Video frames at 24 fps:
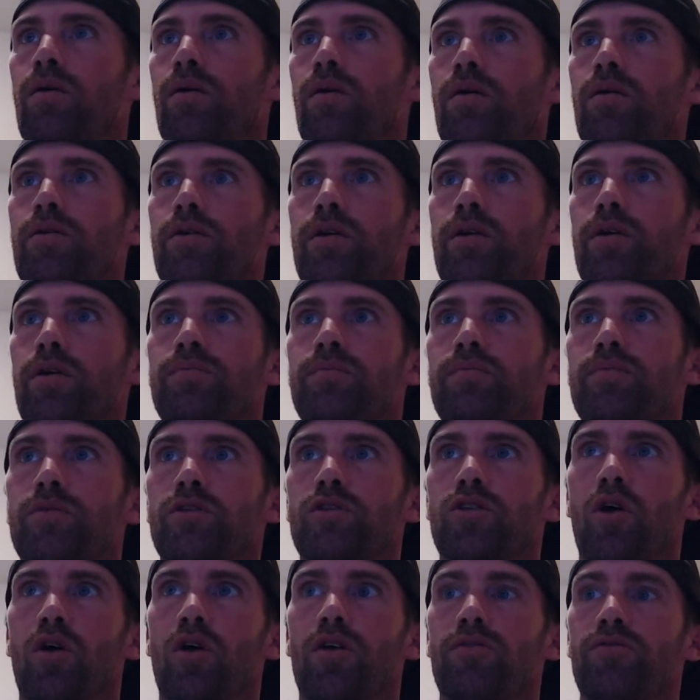Okay,
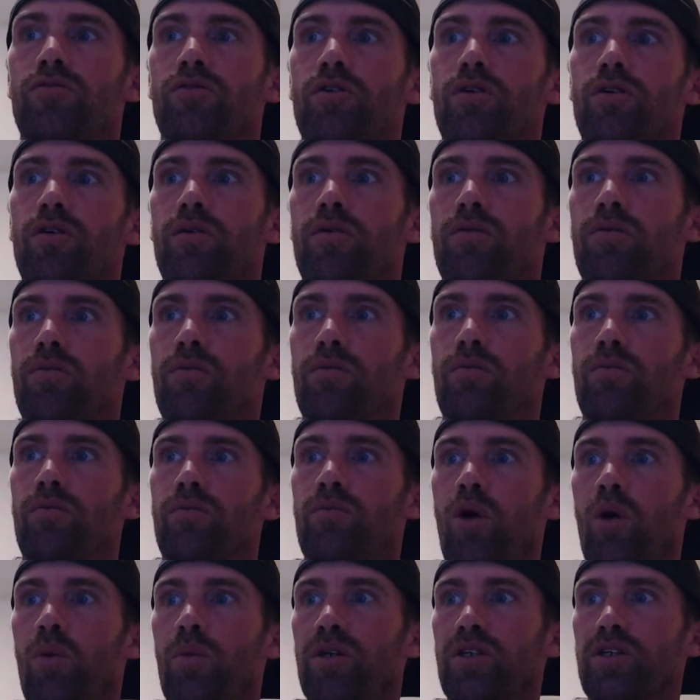sorry for the
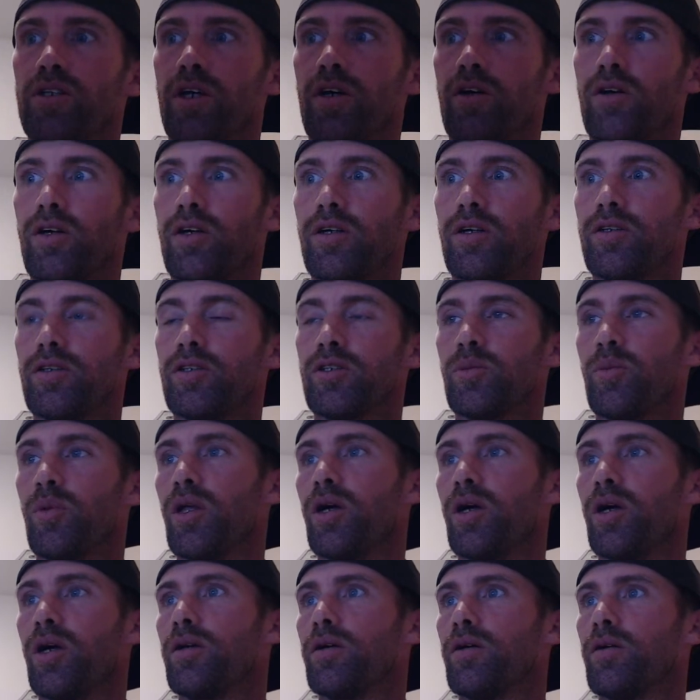momentary
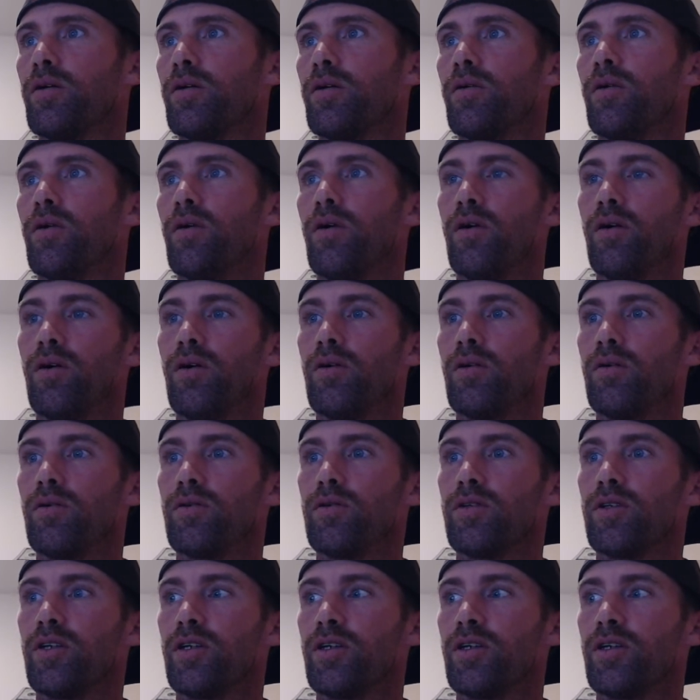display or